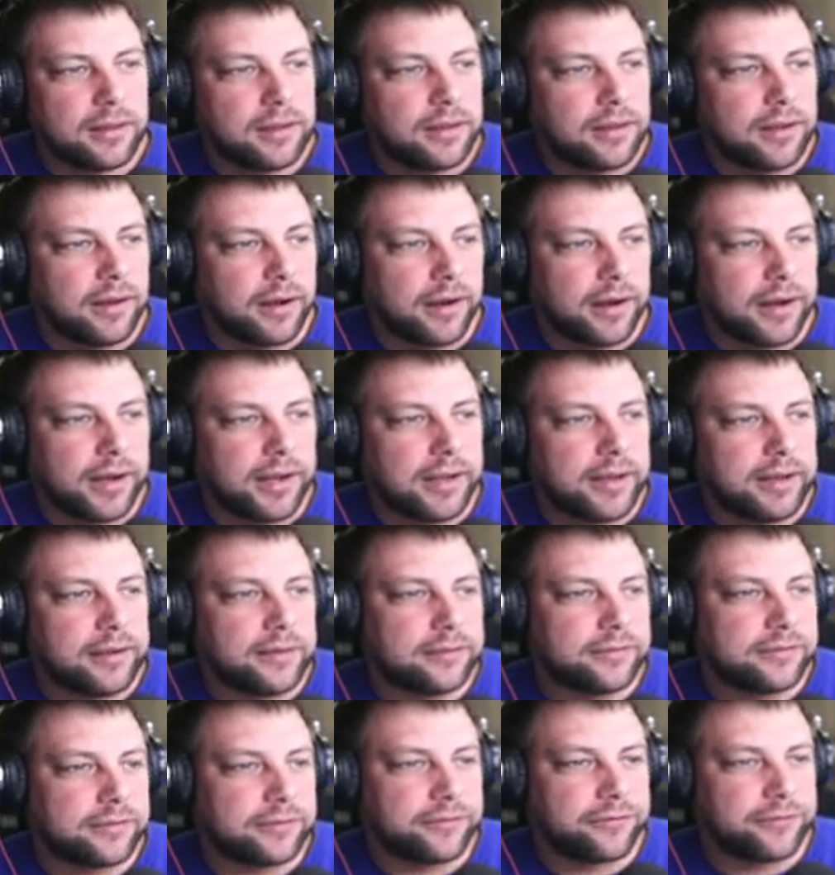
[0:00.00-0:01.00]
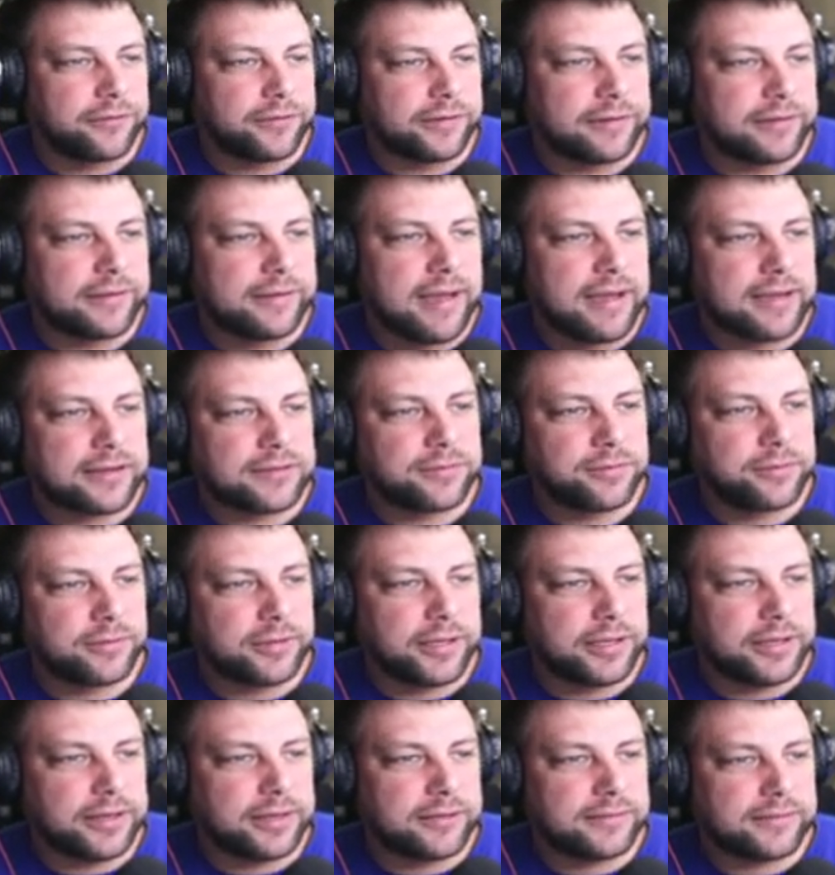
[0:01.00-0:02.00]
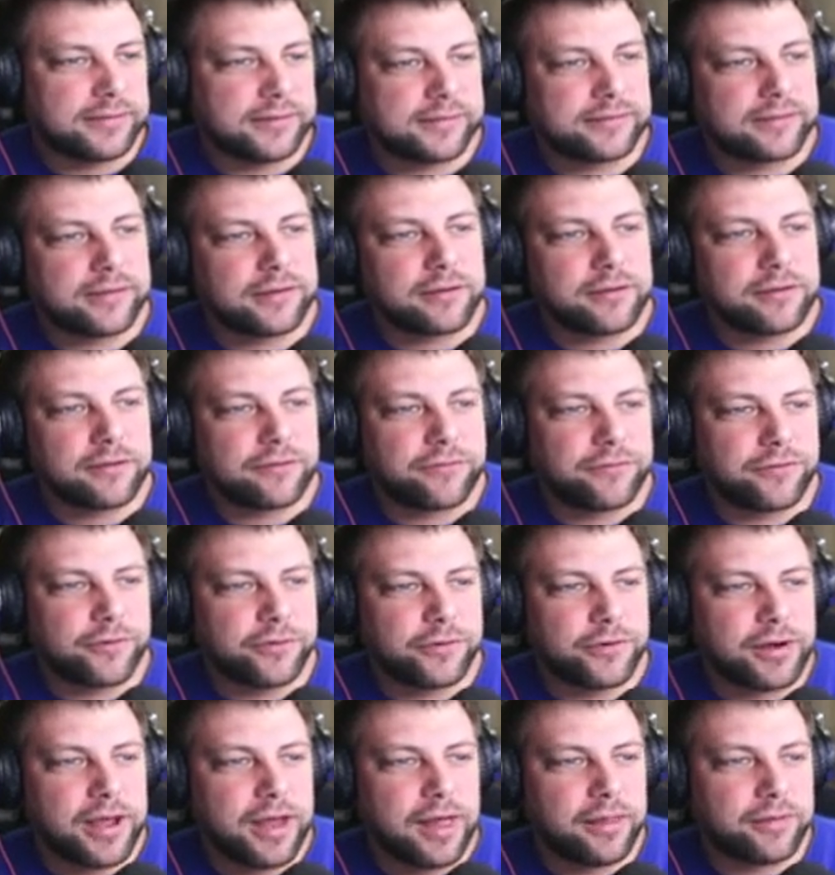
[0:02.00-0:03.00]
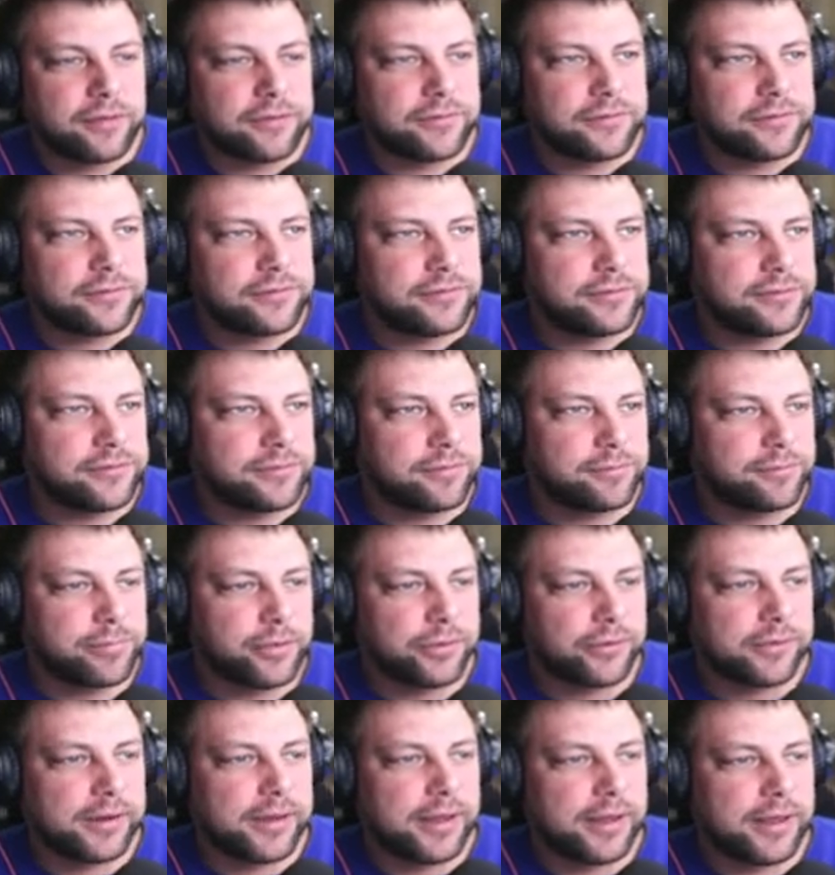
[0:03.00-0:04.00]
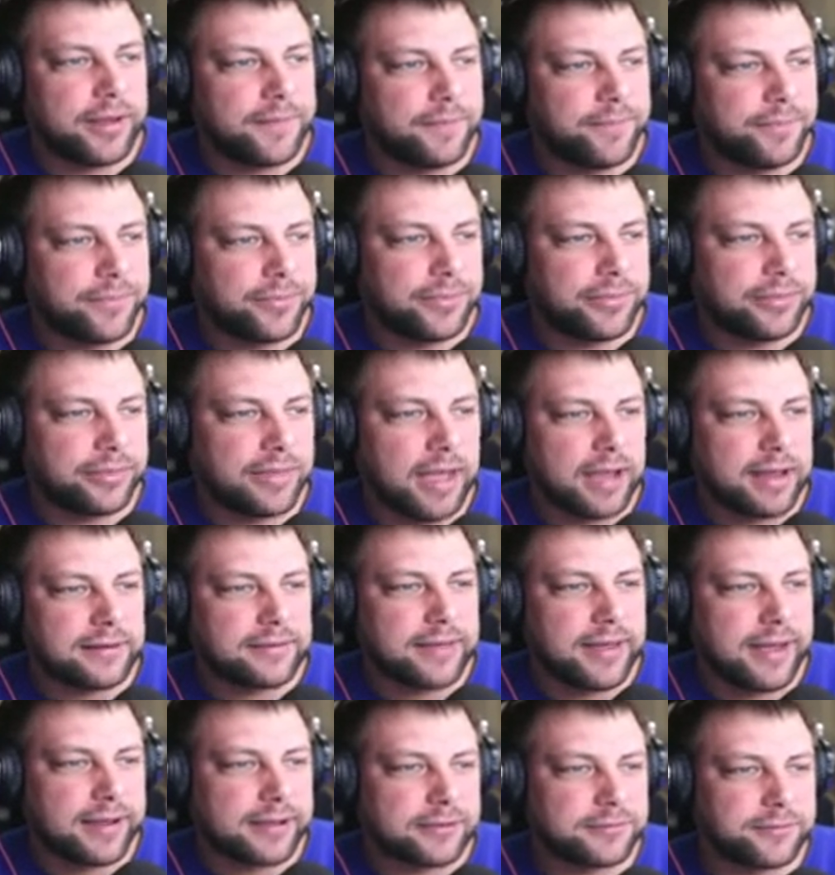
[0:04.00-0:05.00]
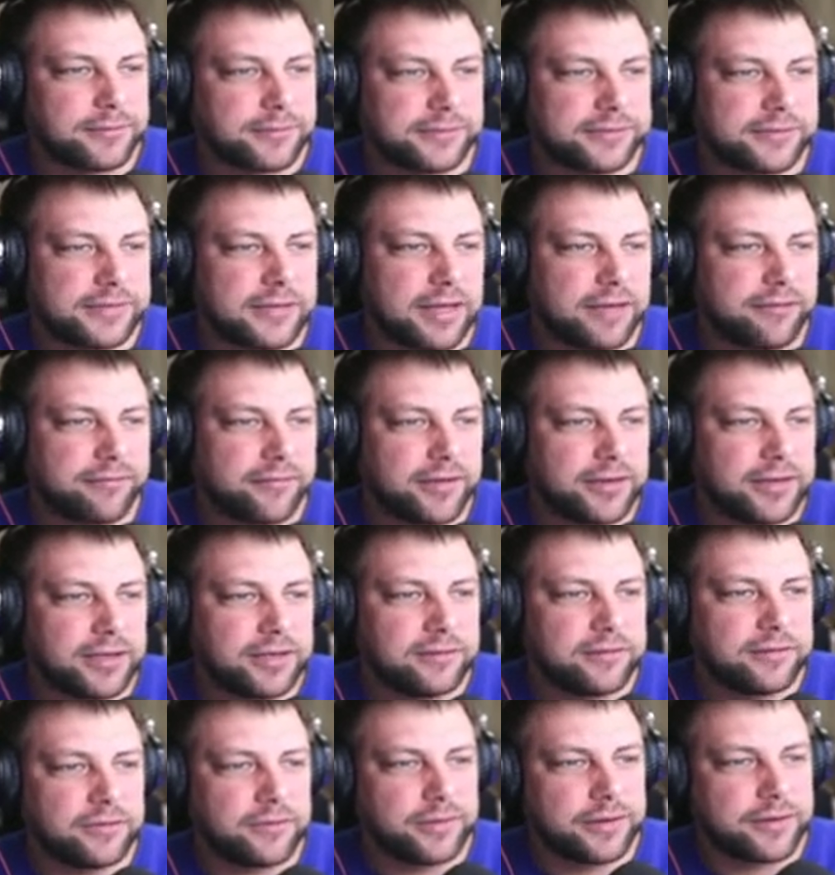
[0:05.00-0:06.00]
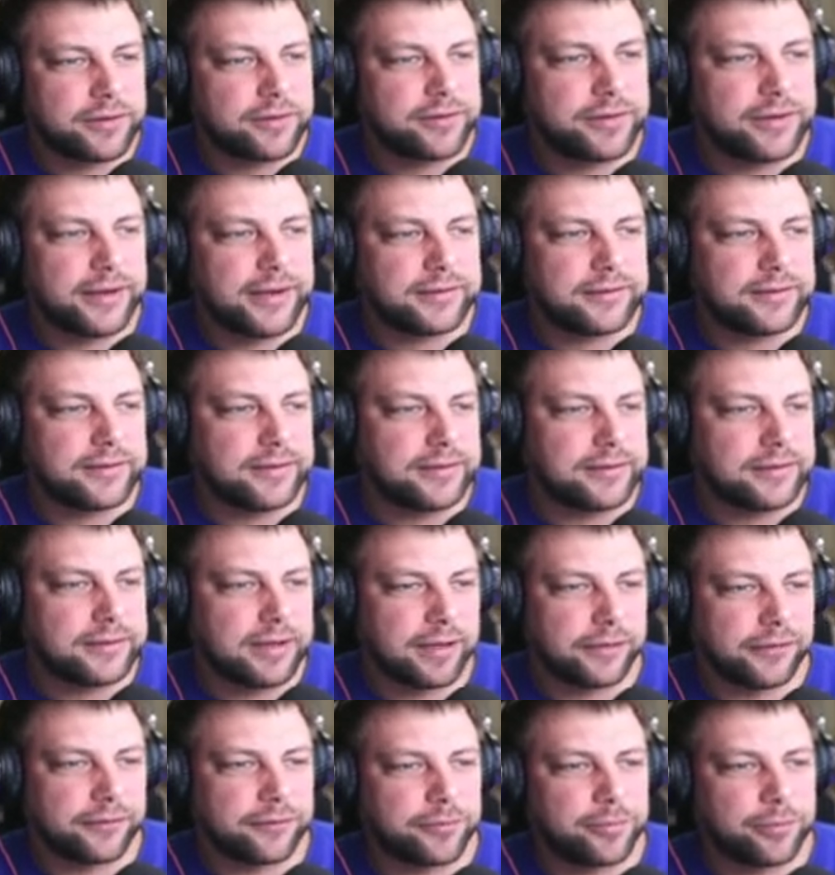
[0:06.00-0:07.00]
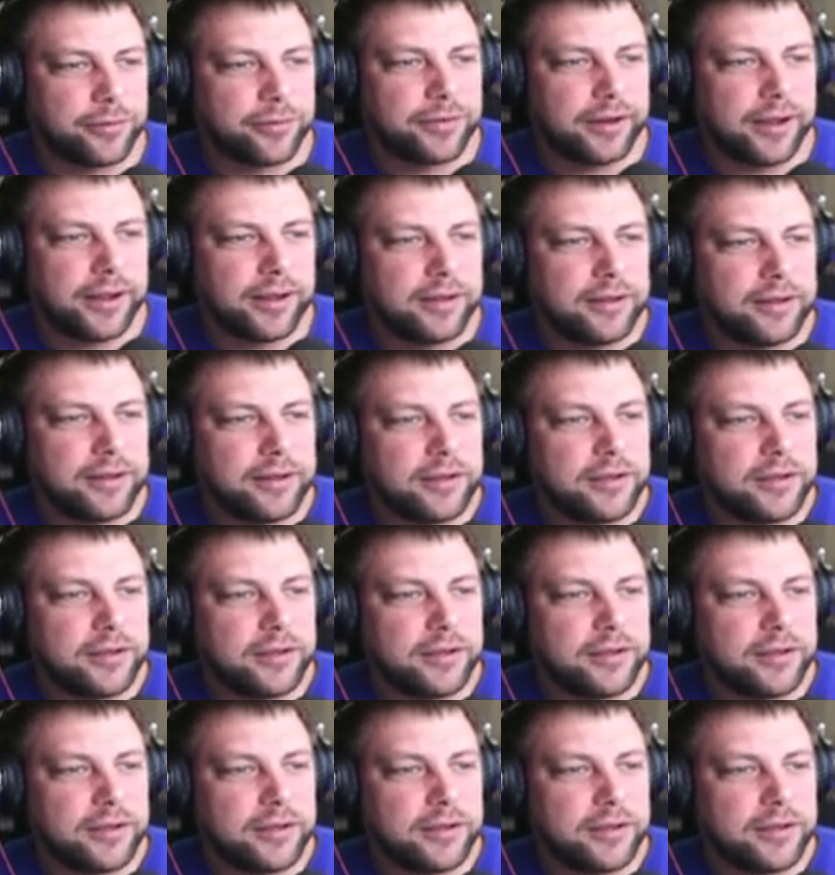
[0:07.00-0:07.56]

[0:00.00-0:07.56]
All right. So for the taxable, I need $604 per day. Non-taxable stuff, I need $219 per day.